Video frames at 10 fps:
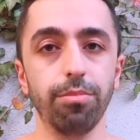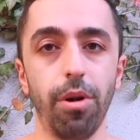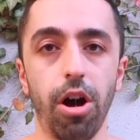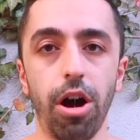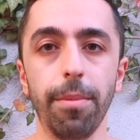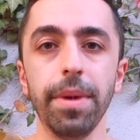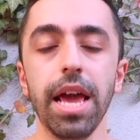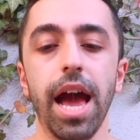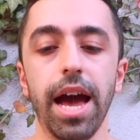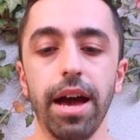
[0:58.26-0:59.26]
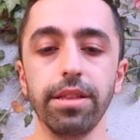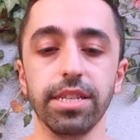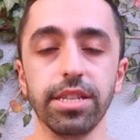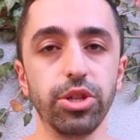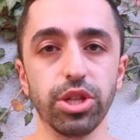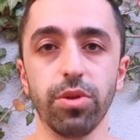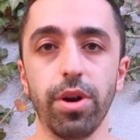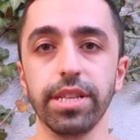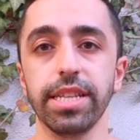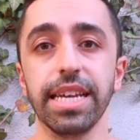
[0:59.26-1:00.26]
balm. Uh, this is just the
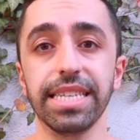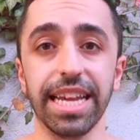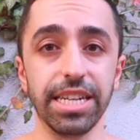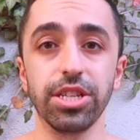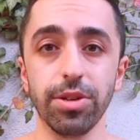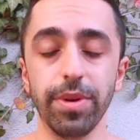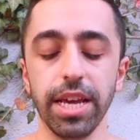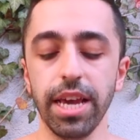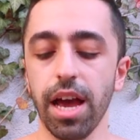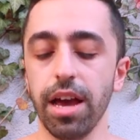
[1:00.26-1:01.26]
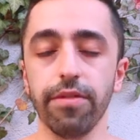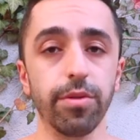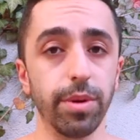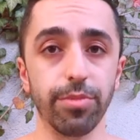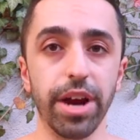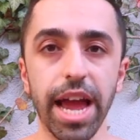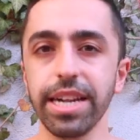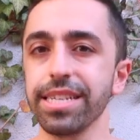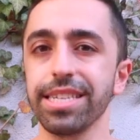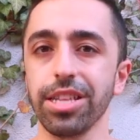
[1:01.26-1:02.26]
one that they sent it to me uh, from the
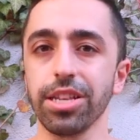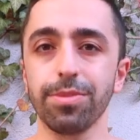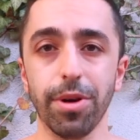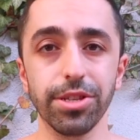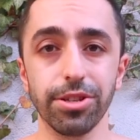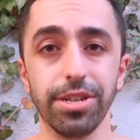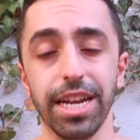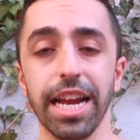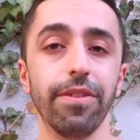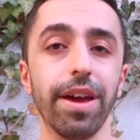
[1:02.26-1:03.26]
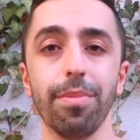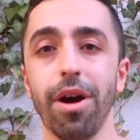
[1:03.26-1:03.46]
brand. This is not sponsored in any way